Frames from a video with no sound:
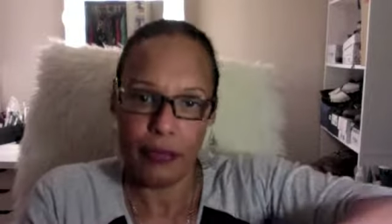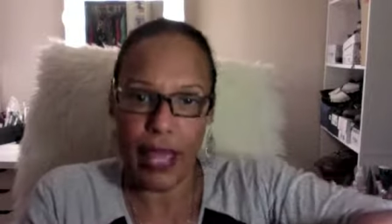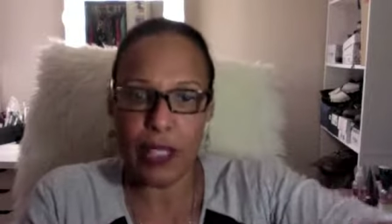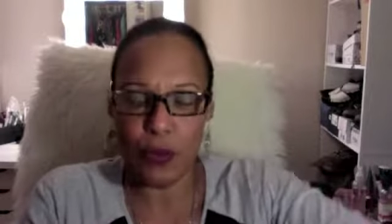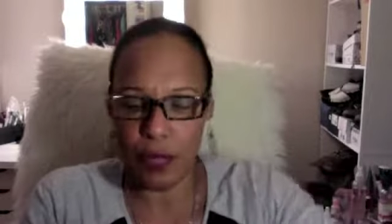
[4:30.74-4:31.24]

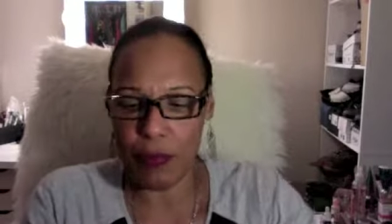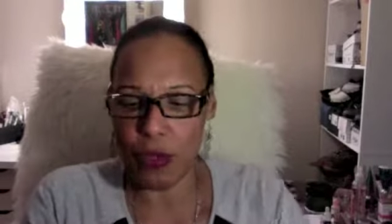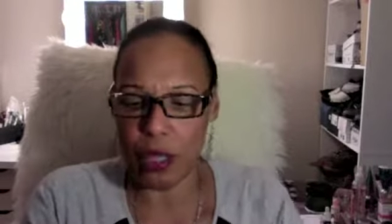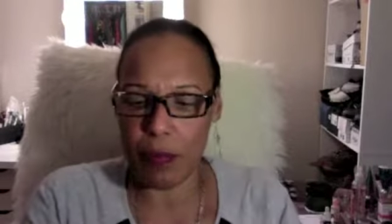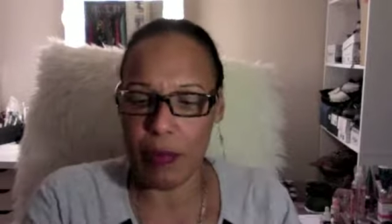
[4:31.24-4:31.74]
That's what I'm
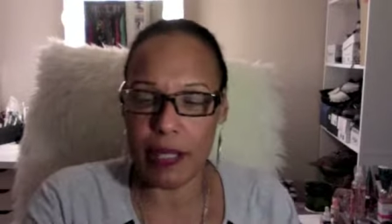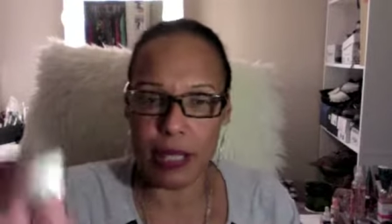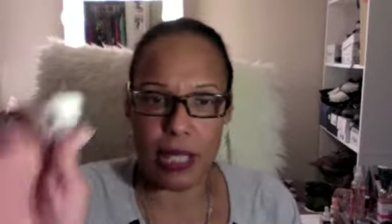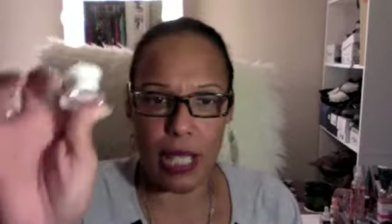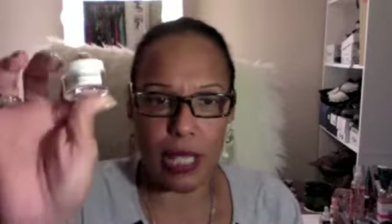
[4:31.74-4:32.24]
talking about.
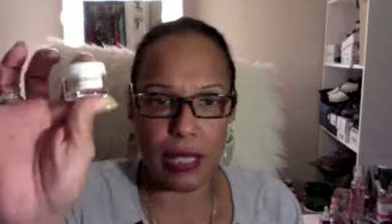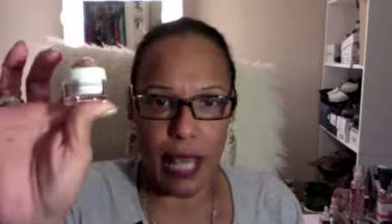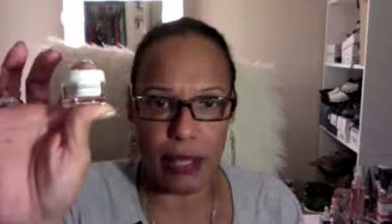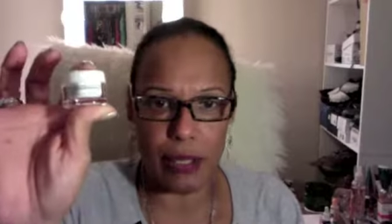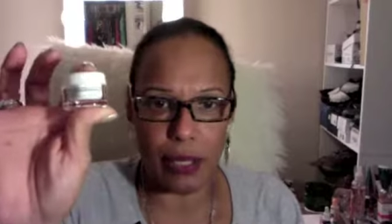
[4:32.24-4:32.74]
See,
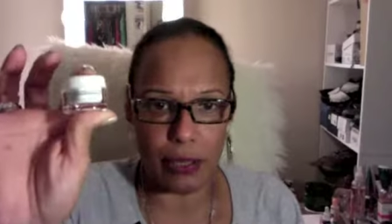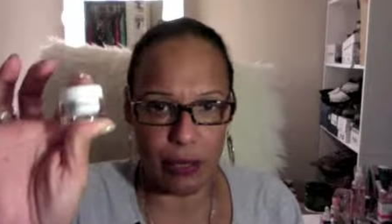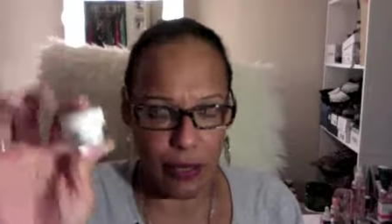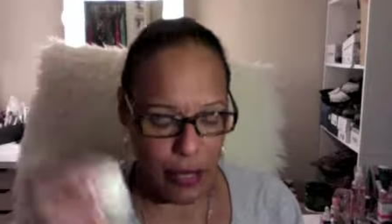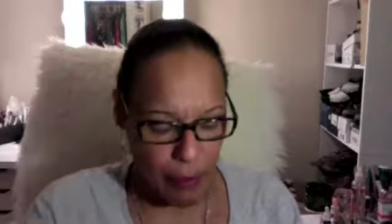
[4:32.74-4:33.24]
now you're going to
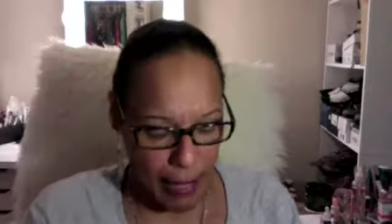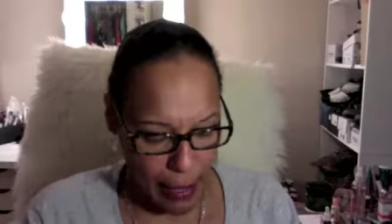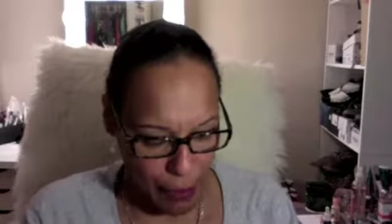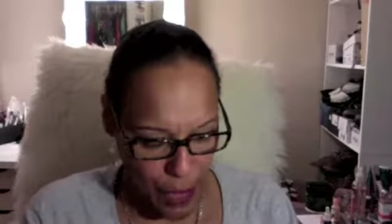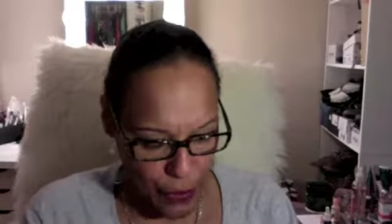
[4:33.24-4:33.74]
know these are my
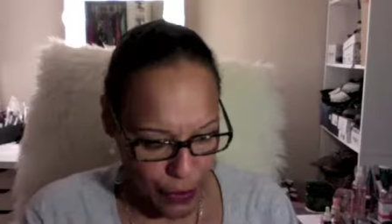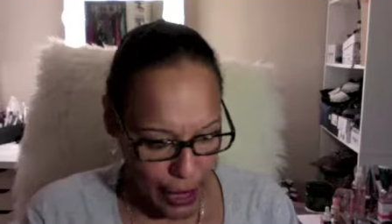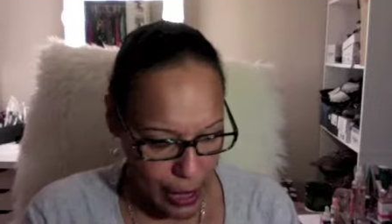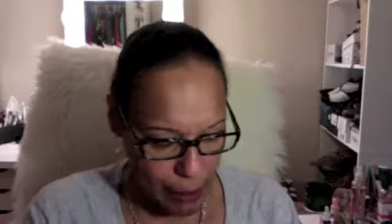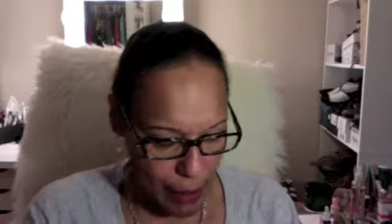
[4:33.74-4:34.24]
empties for
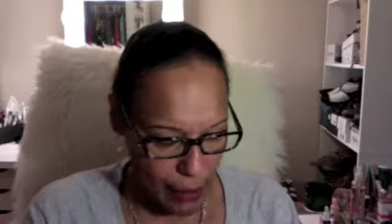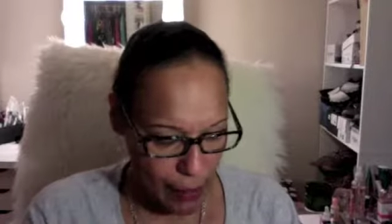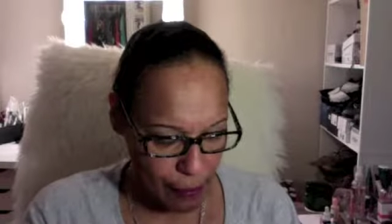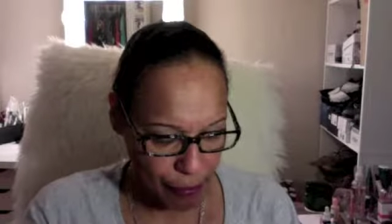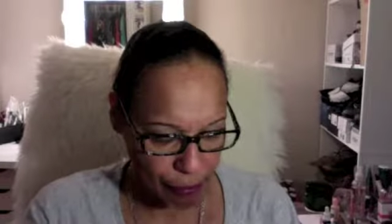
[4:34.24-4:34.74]
next month.
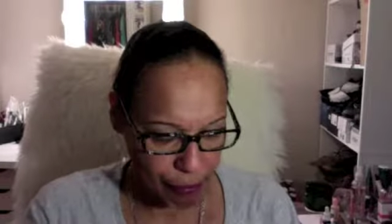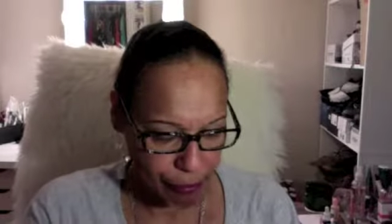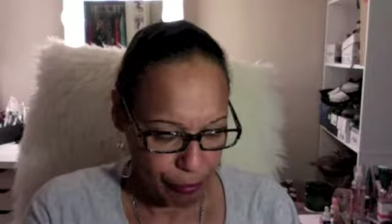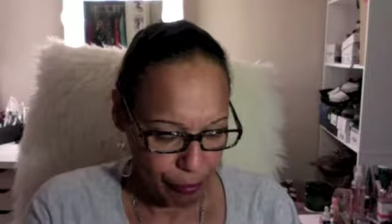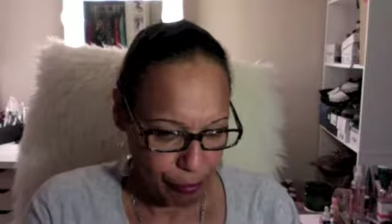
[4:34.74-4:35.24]

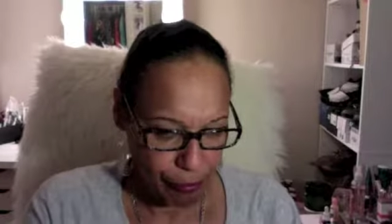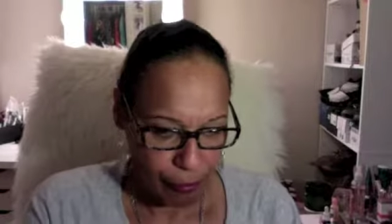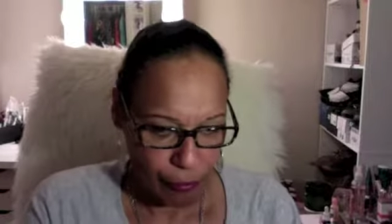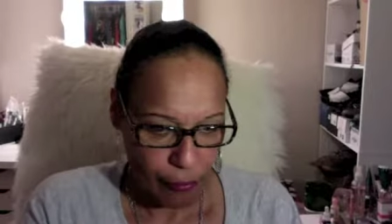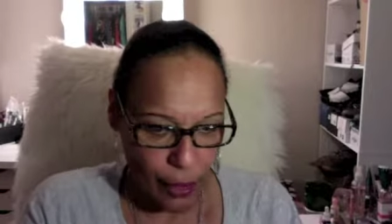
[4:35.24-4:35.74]

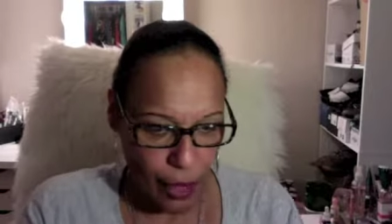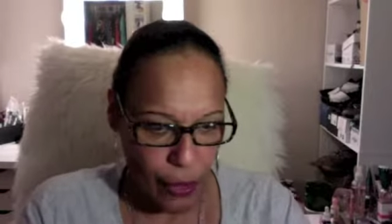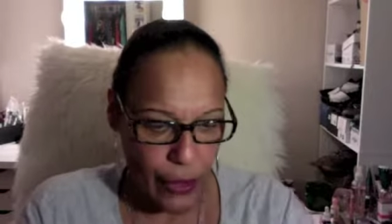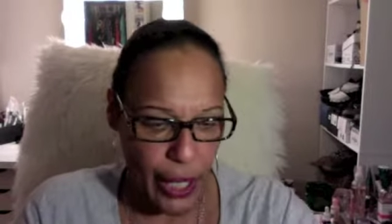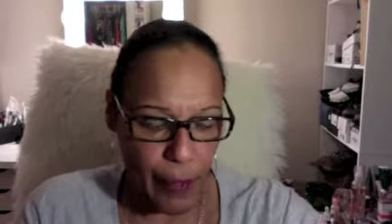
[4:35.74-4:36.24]

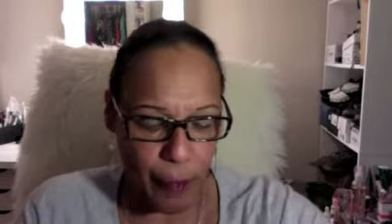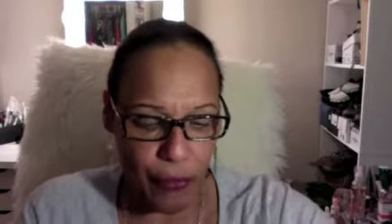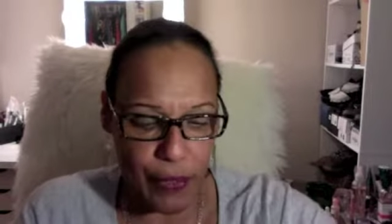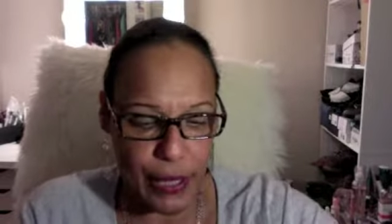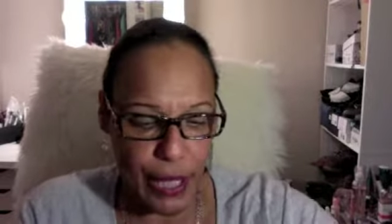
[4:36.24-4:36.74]
Okay,
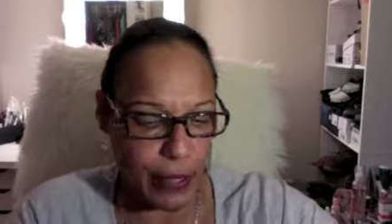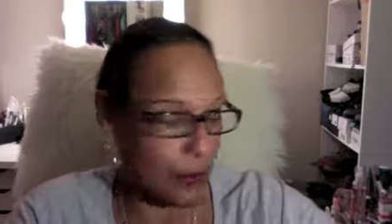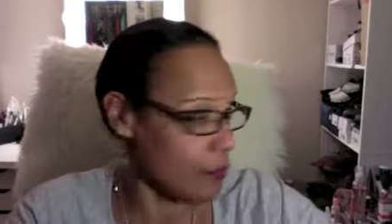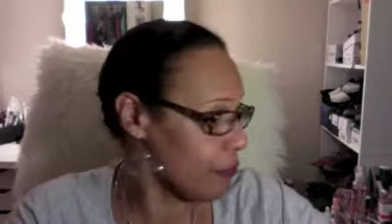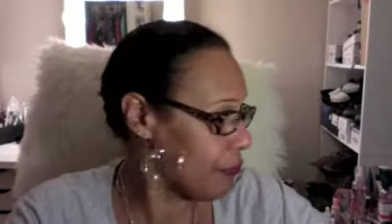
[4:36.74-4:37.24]
moving
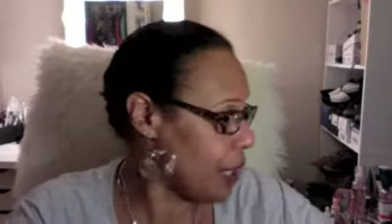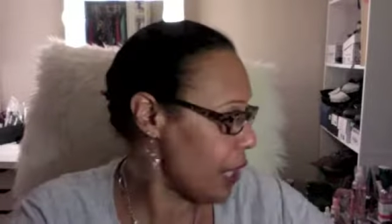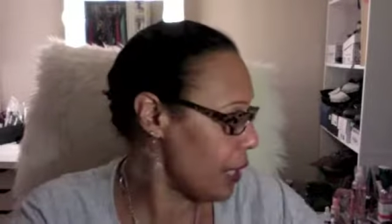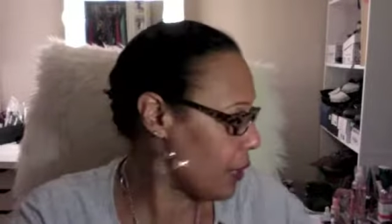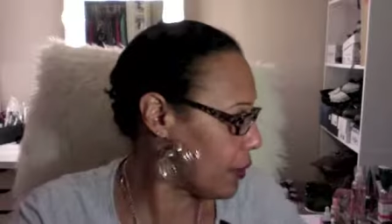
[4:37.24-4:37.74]
down the
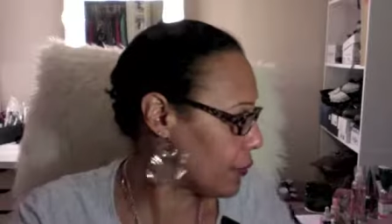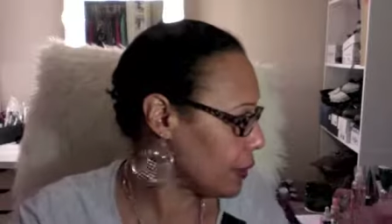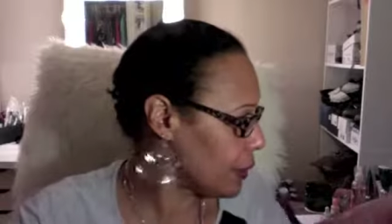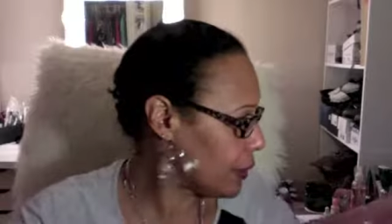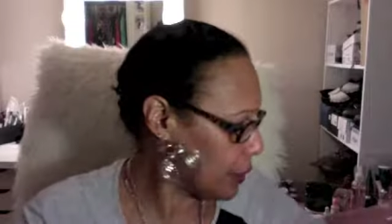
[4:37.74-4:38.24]
road.